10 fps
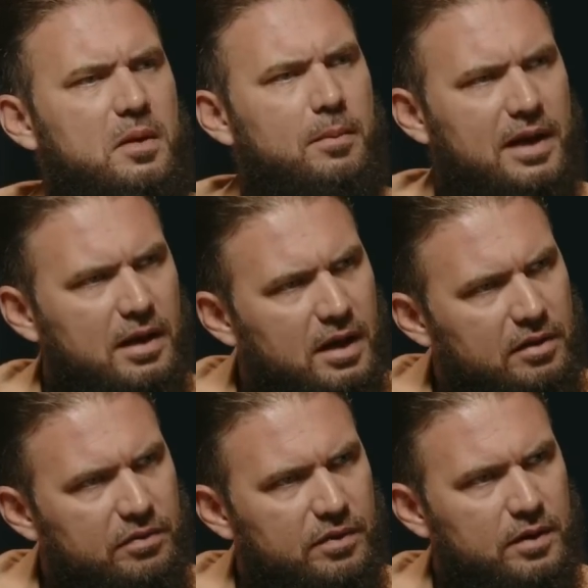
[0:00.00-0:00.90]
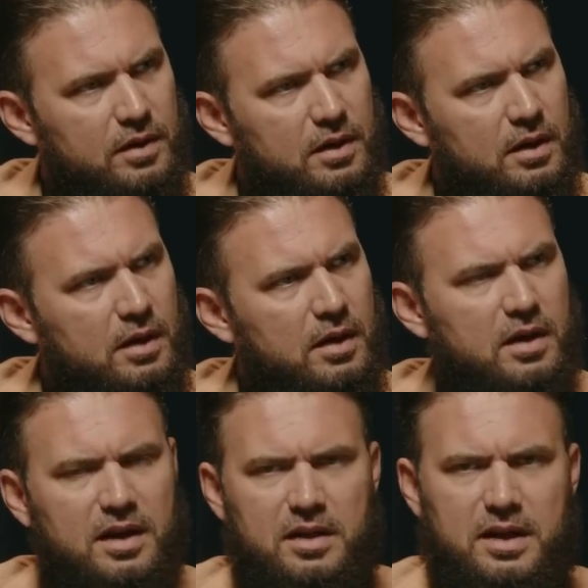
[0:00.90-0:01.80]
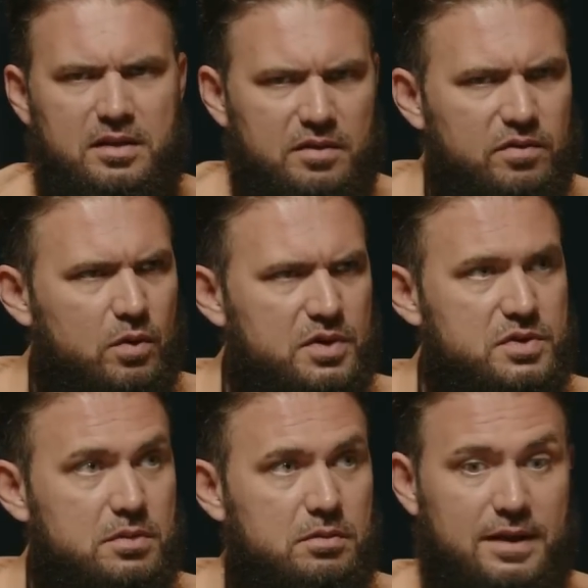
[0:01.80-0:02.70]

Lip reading: my life and get divorced?